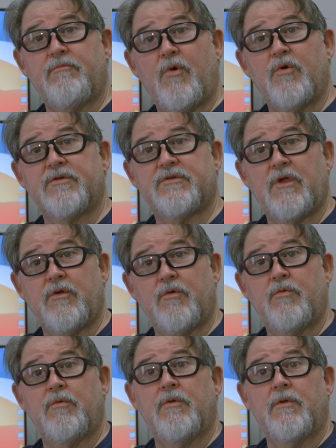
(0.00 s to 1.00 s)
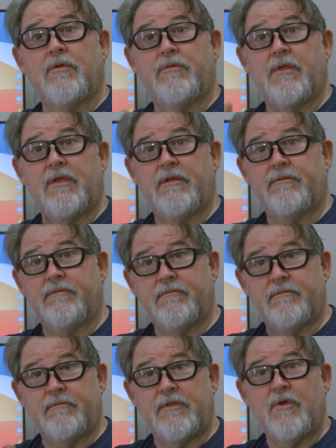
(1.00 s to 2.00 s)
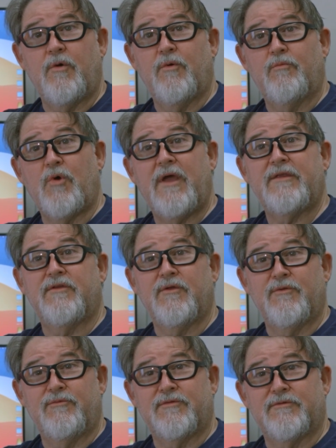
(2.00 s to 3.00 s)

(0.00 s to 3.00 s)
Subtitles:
more so than the old white dudes.